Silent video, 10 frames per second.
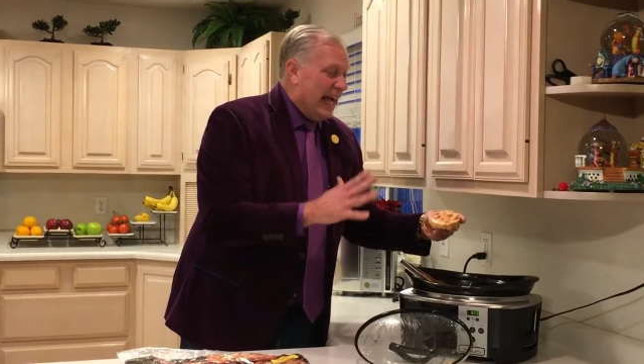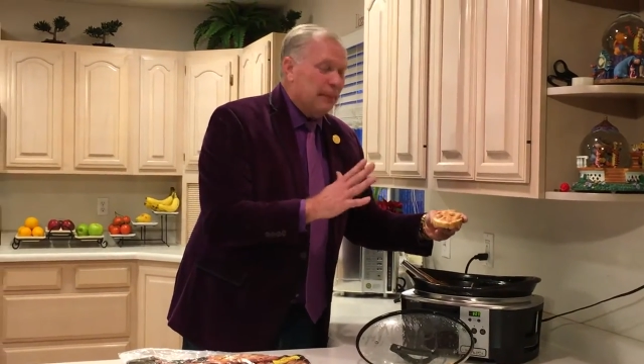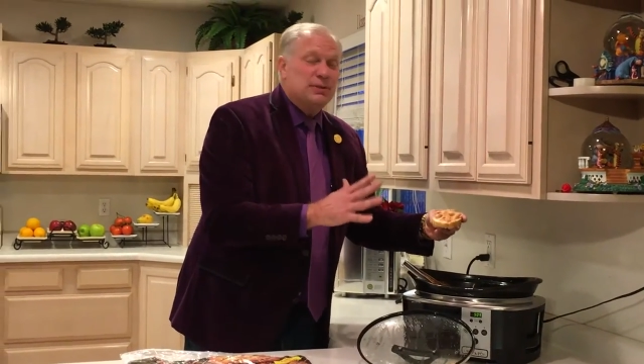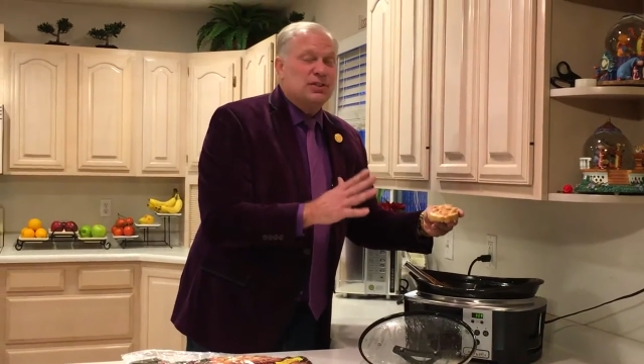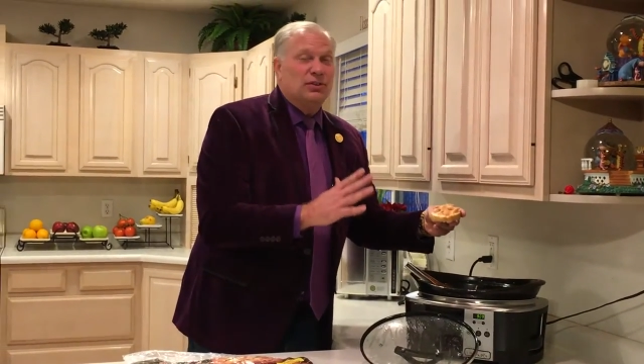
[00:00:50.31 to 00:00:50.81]

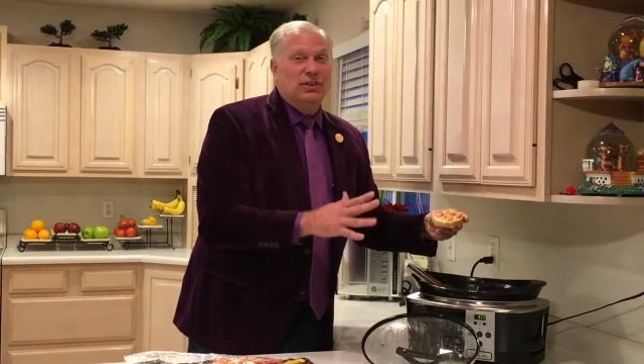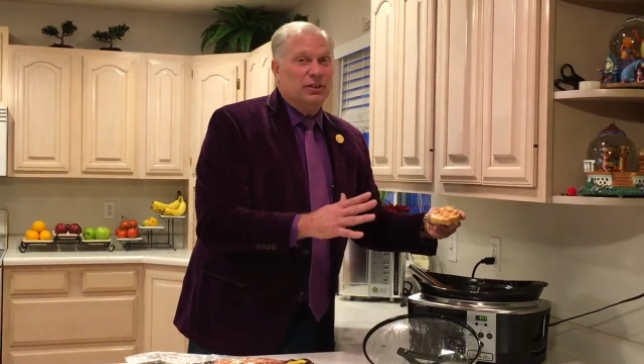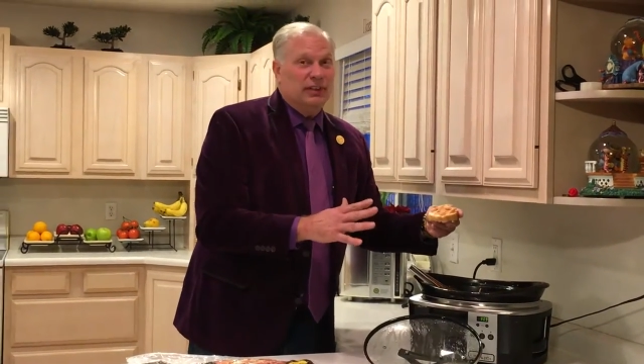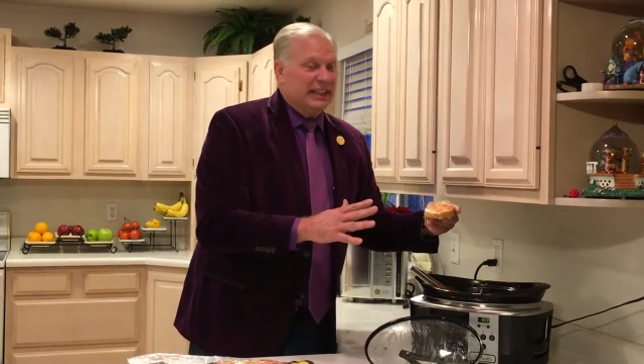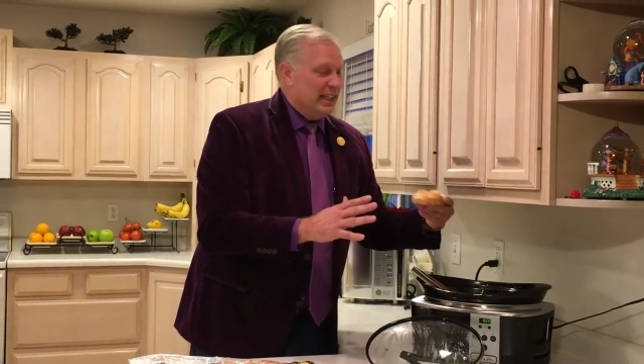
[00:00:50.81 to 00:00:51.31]

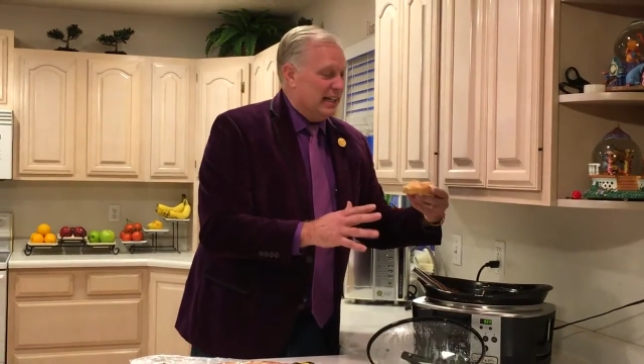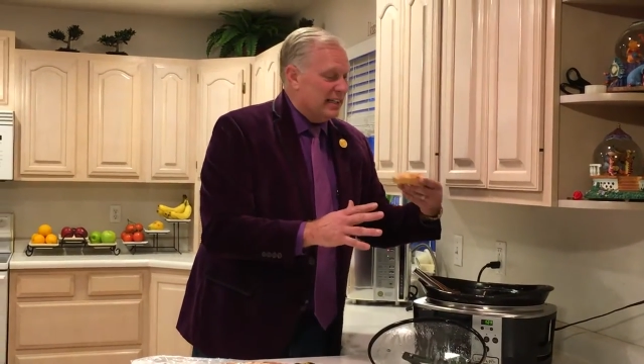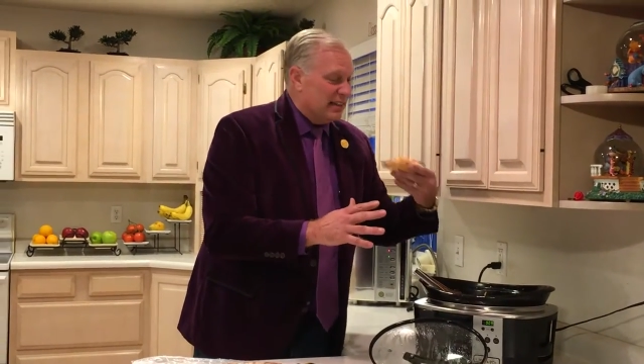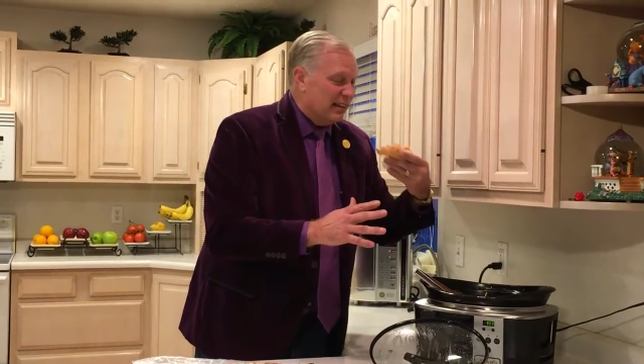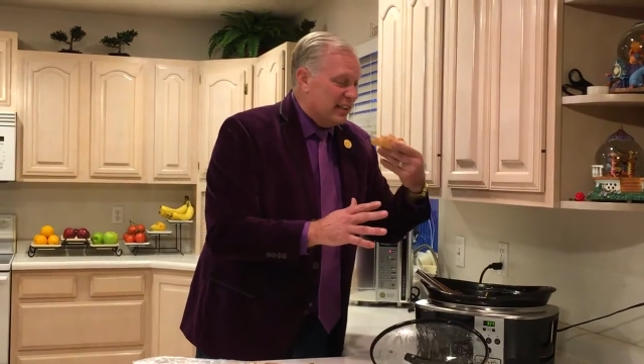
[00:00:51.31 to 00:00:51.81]
absolutely
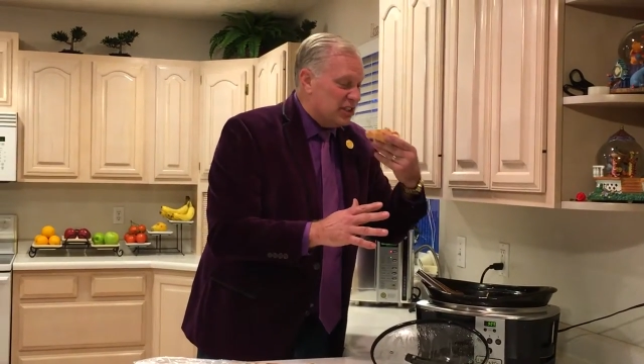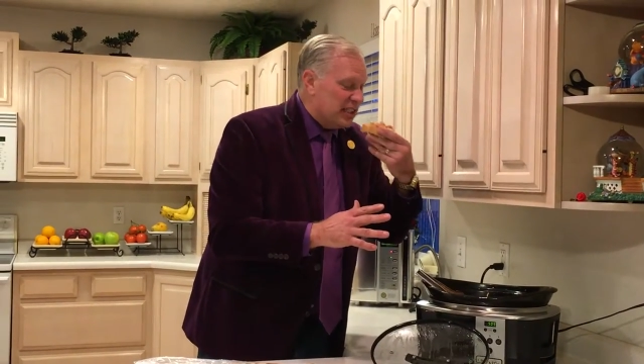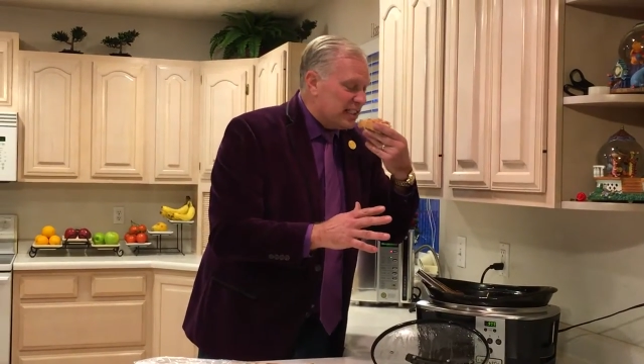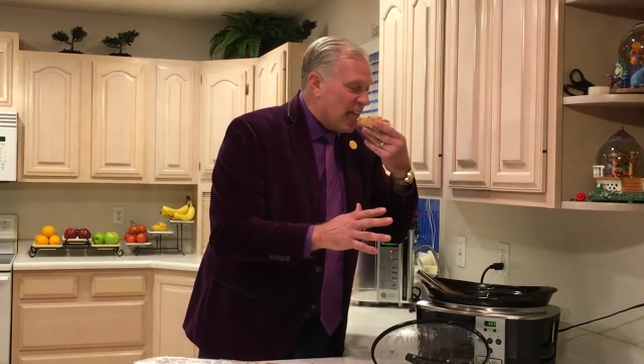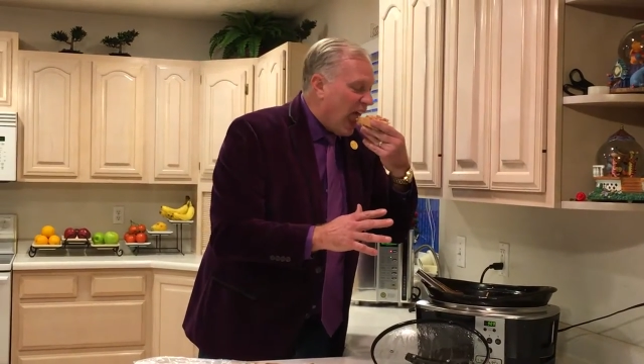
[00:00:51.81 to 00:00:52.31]

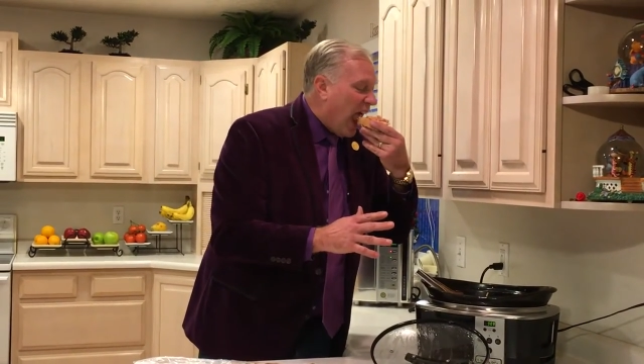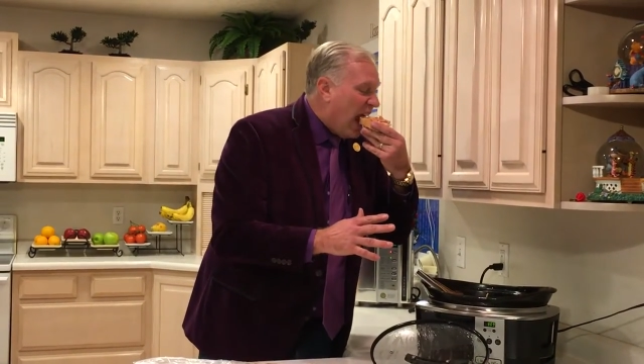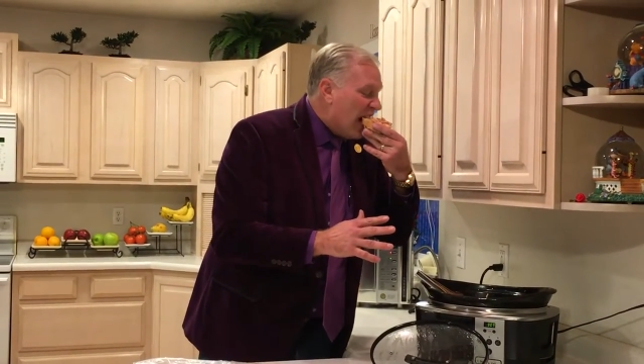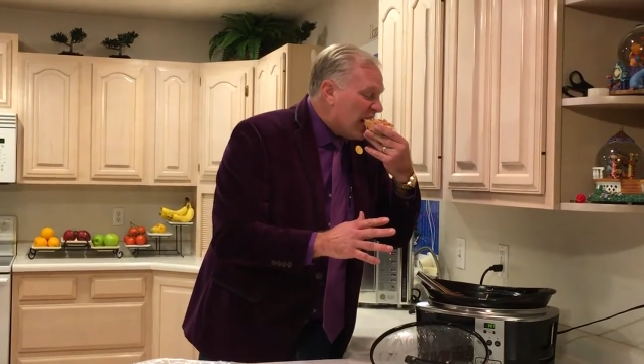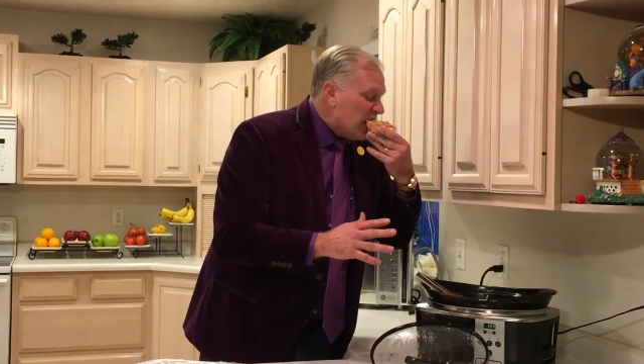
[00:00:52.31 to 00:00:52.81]
delicious.
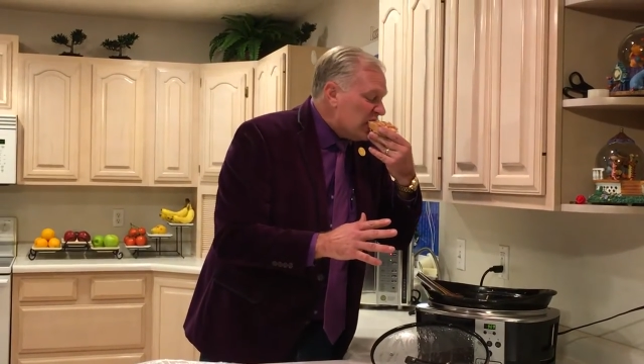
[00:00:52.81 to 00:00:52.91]
And